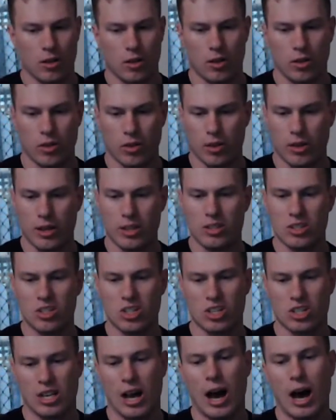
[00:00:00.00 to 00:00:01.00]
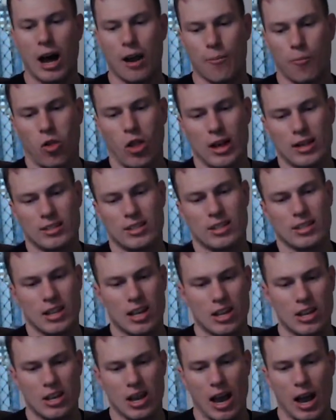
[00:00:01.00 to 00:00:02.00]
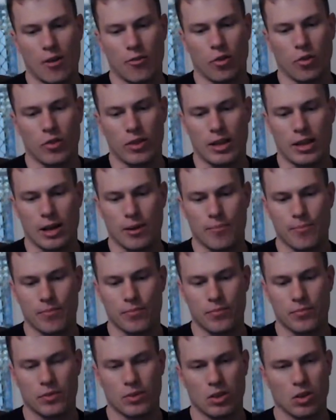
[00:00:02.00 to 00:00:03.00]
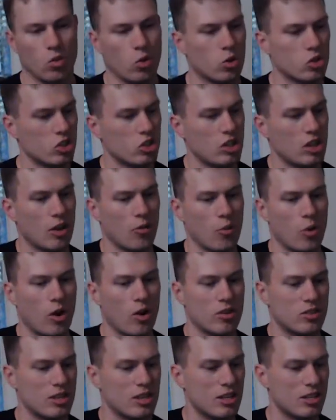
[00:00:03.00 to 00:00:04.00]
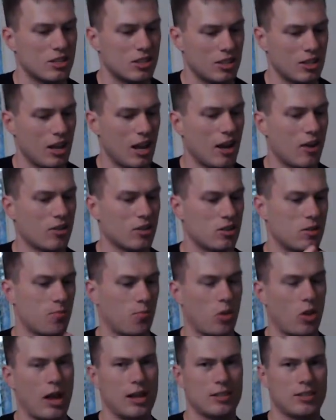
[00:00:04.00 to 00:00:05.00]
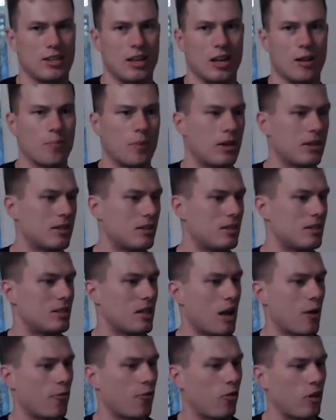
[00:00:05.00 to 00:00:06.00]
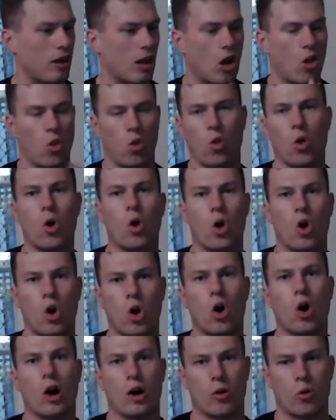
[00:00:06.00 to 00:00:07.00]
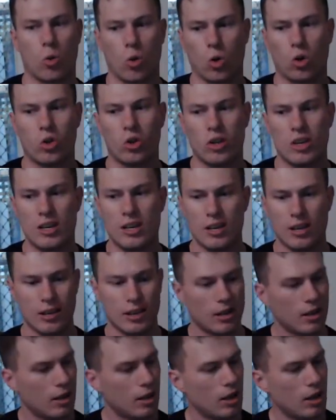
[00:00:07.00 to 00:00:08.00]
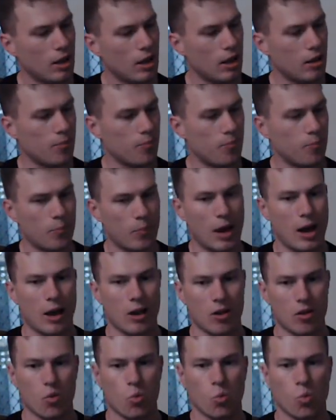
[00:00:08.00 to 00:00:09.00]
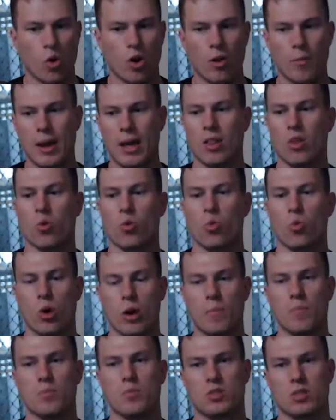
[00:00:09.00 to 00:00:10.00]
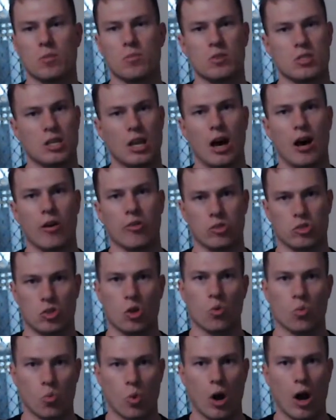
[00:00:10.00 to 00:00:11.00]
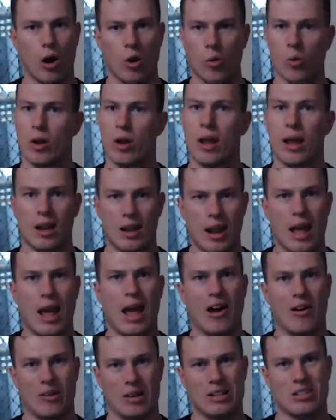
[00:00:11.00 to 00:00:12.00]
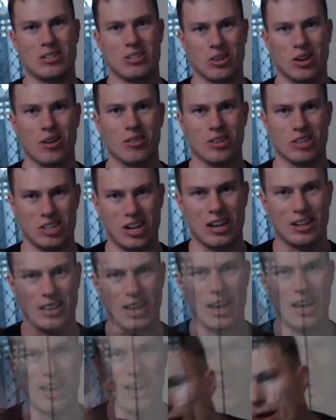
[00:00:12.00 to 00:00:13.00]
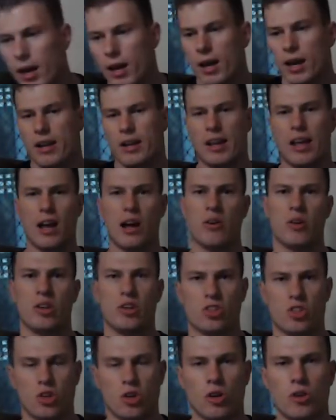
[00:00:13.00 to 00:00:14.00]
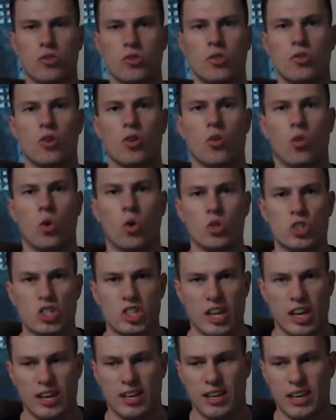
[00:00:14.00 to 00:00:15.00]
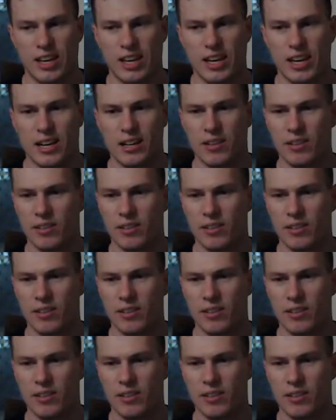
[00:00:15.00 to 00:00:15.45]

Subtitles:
this is just hard plastic that you have on the Logitech, whereas this, yeah, it's plastic, but it's definitely a lot higher quality. But what about the rims themselves? Well, now it's time to check that out. Now, in terms of your Logitech gear,